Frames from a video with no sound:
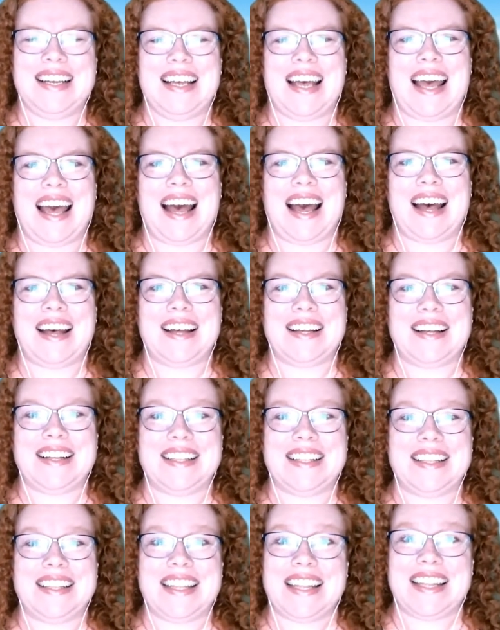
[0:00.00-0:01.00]

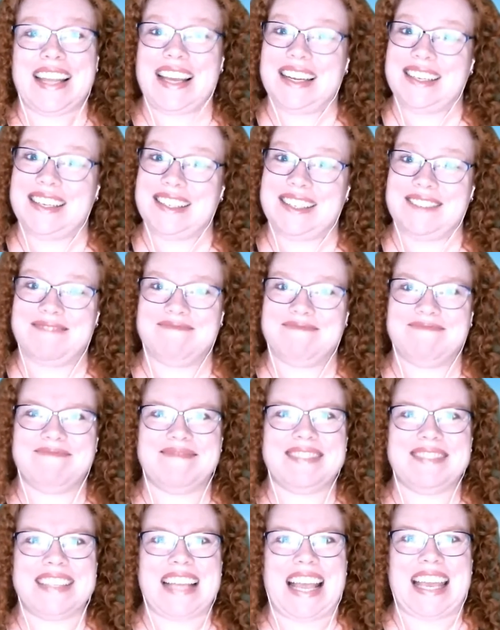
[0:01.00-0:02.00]
and
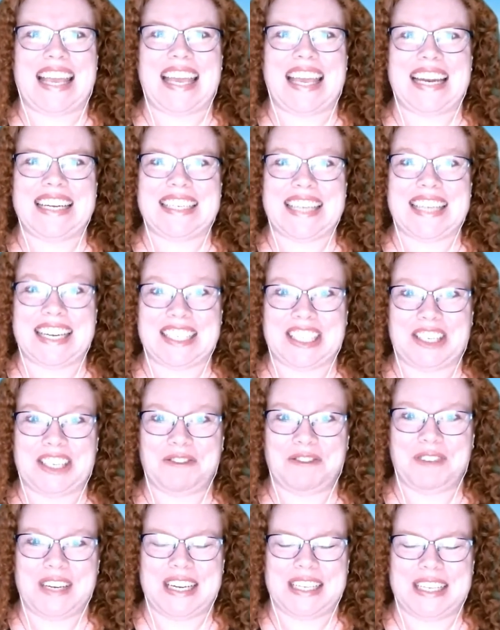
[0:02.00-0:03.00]
get in touch if
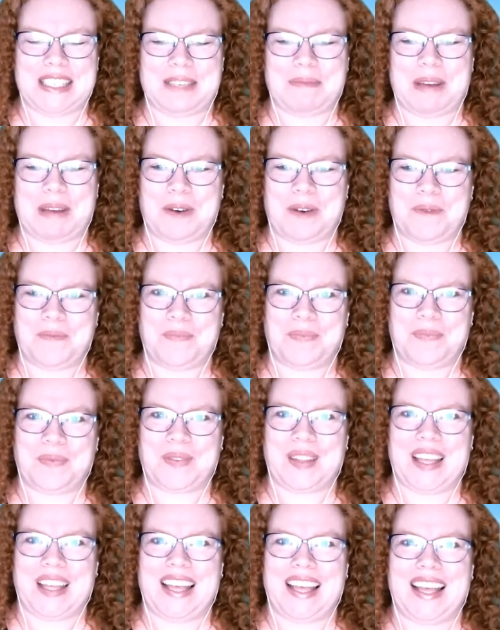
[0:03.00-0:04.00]
you need some help.
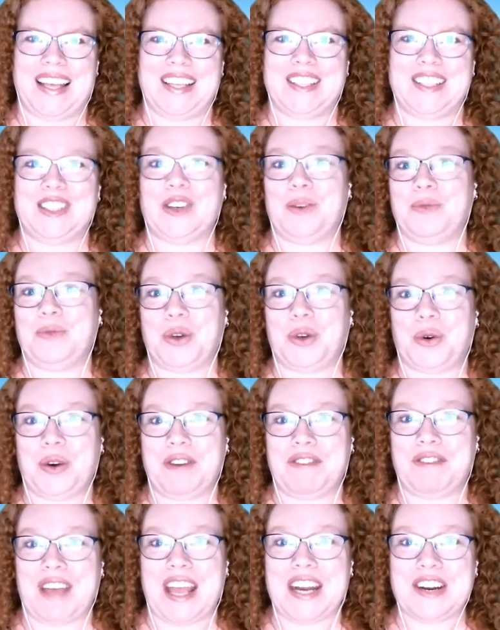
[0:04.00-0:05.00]
So I'm Tori
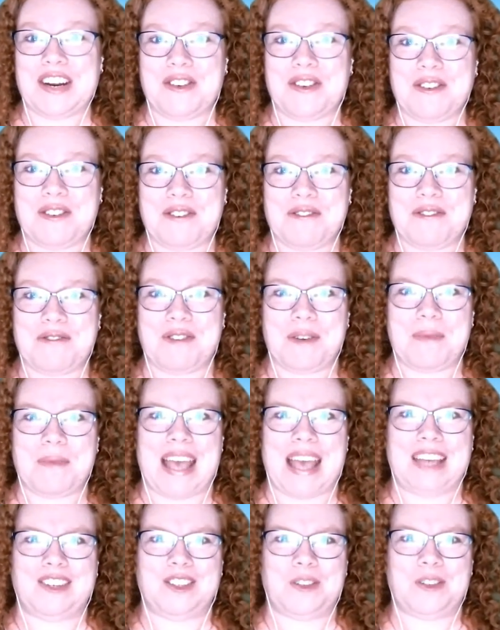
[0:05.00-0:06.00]
Vanderdonk from
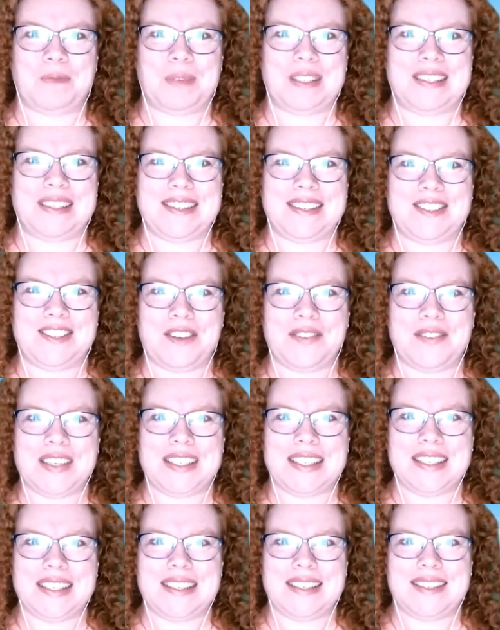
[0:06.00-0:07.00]
Aegis Business
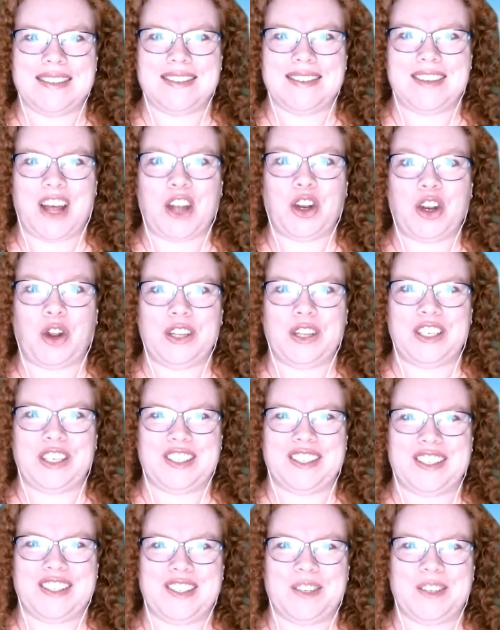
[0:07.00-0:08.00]
Services, Knowledge,
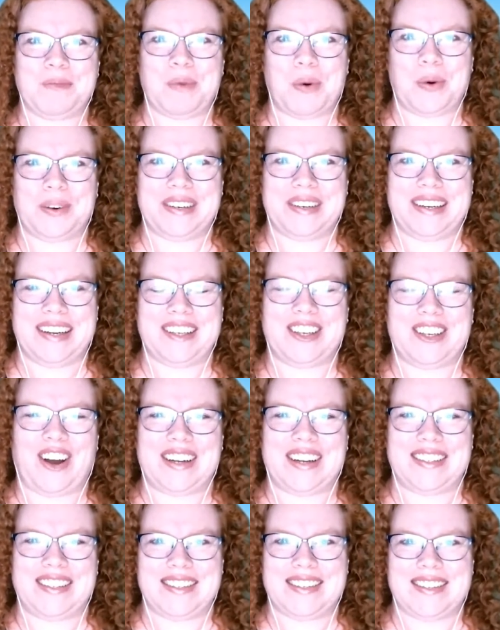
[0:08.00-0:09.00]
Support,
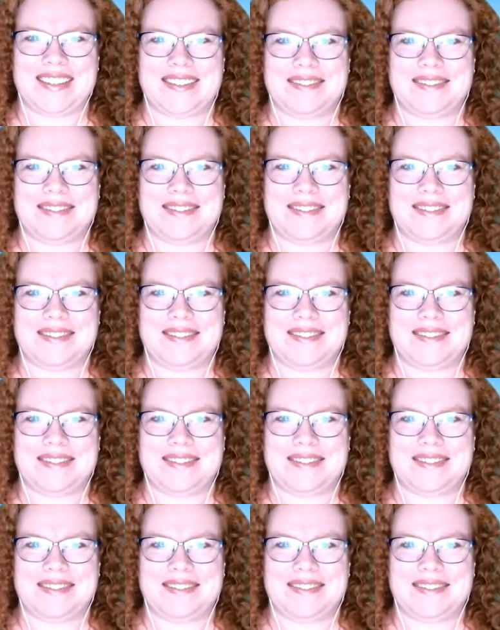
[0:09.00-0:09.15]
Guidance.